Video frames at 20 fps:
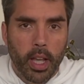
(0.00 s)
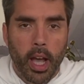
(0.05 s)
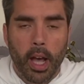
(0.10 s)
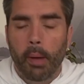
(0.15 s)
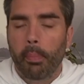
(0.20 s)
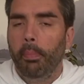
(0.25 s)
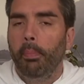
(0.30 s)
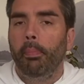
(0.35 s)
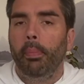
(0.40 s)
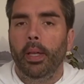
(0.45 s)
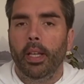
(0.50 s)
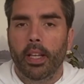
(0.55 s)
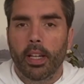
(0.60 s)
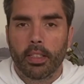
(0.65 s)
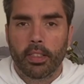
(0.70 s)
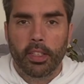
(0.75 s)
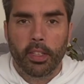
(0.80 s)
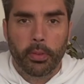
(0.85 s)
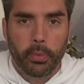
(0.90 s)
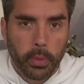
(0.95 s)
up
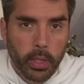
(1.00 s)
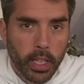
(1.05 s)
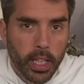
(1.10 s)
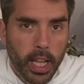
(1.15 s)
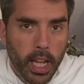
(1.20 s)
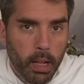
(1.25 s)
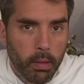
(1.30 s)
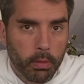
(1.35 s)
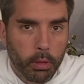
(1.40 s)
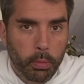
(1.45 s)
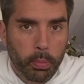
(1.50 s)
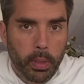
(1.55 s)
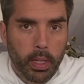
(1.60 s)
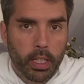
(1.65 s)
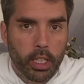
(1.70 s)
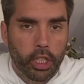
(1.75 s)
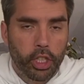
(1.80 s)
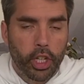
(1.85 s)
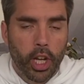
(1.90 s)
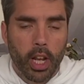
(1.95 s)
because it really helps spread
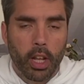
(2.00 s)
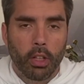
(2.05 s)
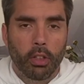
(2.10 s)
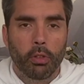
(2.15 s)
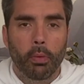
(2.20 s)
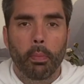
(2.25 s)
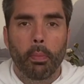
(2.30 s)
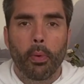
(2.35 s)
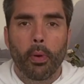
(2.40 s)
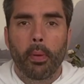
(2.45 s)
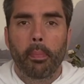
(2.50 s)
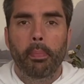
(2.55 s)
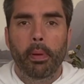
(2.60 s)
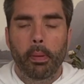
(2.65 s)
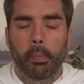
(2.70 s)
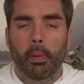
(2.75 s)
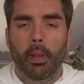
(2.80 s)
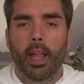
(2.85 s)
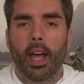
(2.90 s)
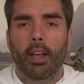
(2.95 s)
the channel to more
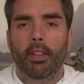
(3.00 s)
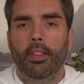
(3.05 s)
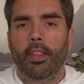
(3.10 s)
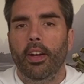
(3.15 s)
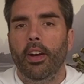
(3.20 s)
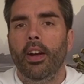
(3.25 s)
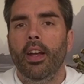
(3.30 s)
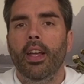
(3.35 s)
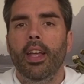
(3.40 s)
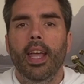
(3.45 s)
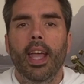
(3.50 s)
people out there.